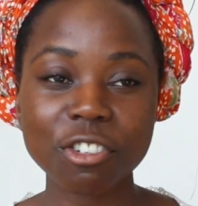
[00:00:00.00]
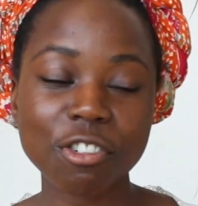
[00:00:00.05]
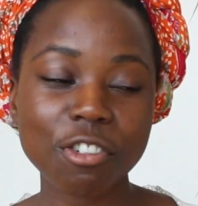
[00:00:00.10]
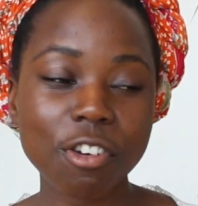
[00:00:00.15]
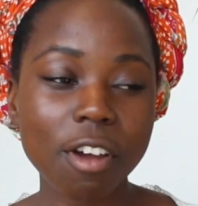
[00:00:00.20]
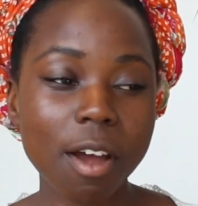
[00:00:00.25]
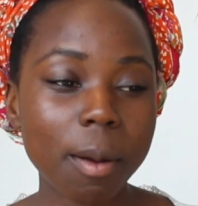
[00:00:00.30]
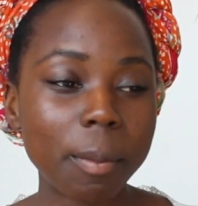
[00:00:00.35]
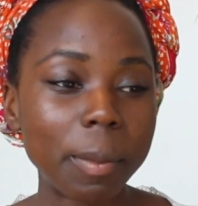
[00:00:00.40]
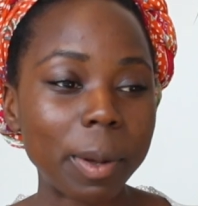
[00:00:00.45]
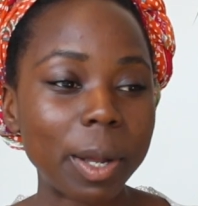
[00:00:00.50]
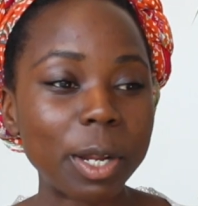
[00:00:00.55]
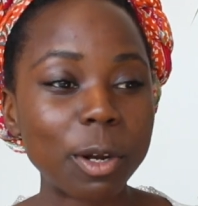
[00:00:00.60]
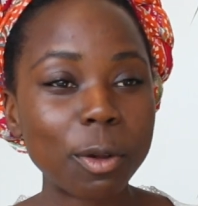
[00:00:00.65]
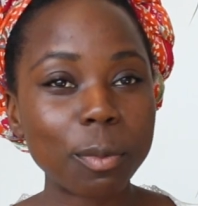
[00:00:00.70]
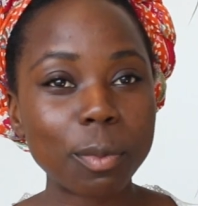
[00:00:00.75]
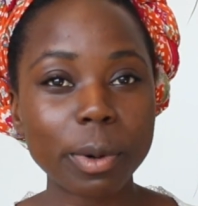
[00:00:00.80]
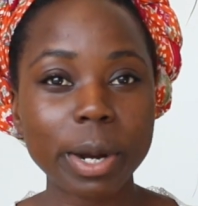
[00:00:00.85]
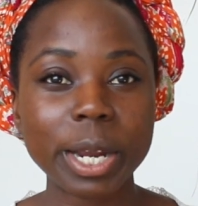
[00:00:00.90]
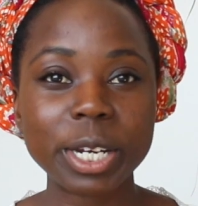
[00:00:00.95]
and trauma
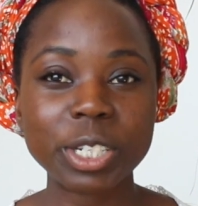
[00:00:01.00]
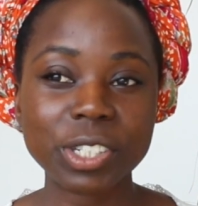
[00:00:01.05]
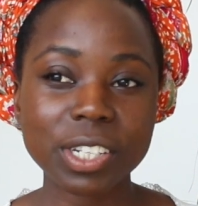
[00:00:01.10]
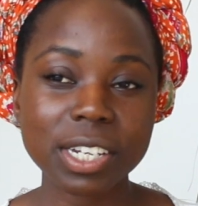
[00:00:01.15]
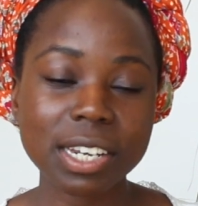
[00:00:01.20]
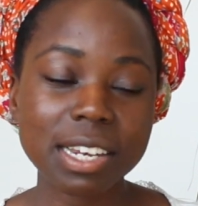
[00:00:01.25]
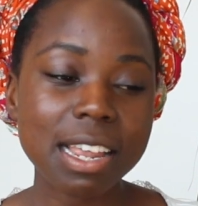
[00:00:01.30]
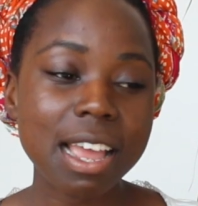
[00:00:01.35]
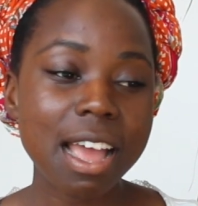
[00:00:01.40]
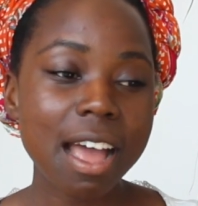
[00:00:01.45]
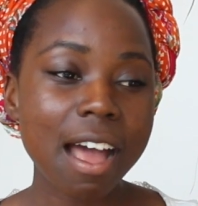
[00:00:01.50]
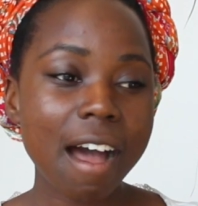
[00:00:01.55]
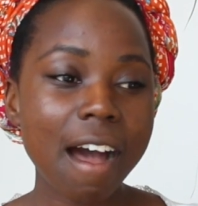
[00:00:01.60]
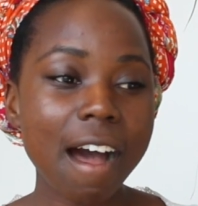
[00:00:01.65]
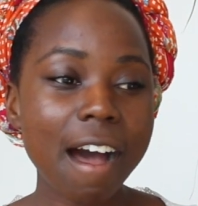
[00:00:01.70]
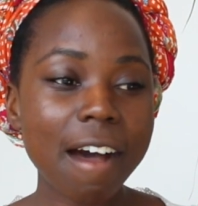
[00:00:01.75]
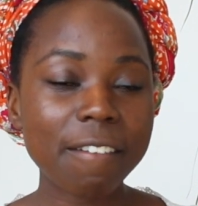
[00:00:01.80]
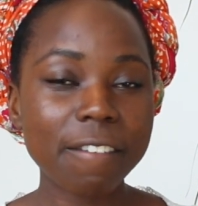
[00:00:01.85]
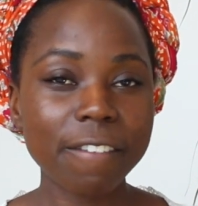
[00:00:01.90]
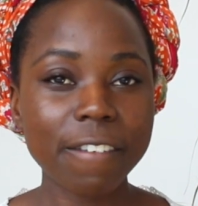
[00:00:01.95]
and oppression
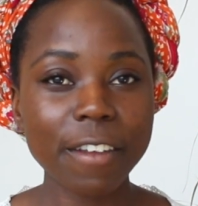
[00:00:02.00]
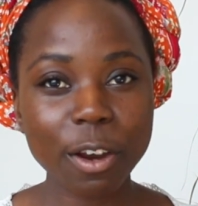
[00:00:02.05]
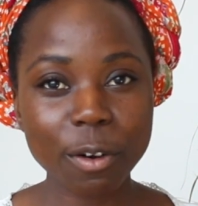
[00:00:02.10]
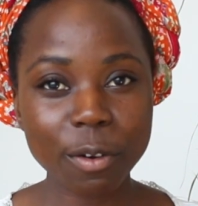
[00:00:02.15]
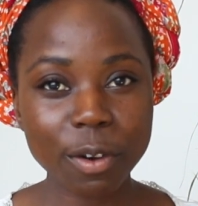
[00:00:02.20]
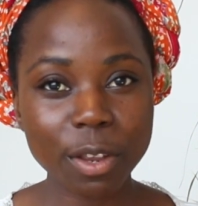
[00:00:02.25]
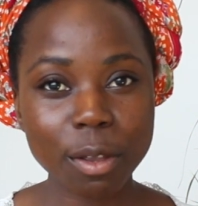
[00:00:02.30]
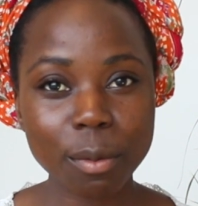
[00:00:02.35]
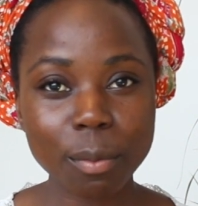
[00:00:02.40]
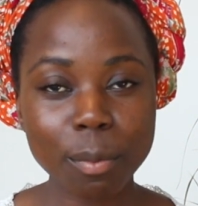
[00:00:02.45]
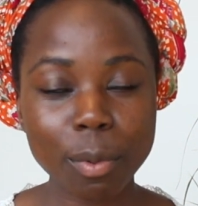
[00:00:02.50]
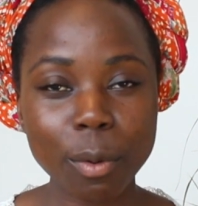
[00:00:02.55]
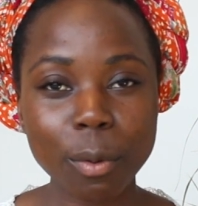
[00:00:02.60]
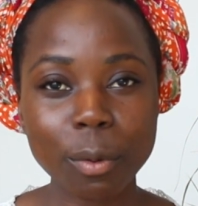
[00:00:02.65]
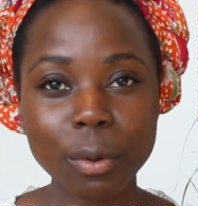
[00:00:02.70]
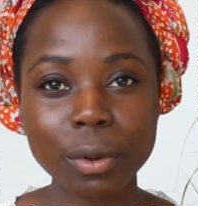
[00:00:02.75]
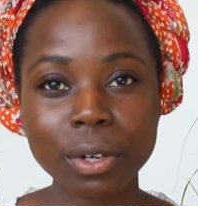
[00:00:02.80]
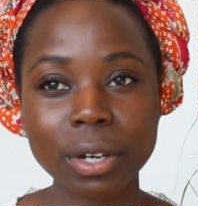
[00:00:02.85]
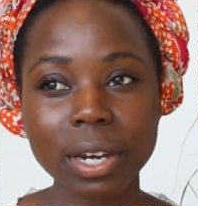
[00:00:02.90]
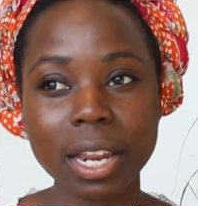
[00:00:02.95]
are very
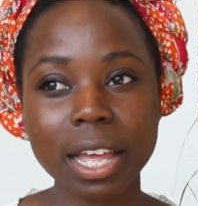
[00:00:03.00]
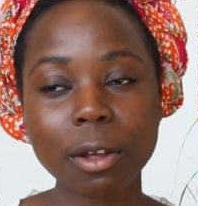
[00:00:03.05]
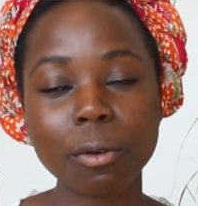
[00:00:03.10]
important.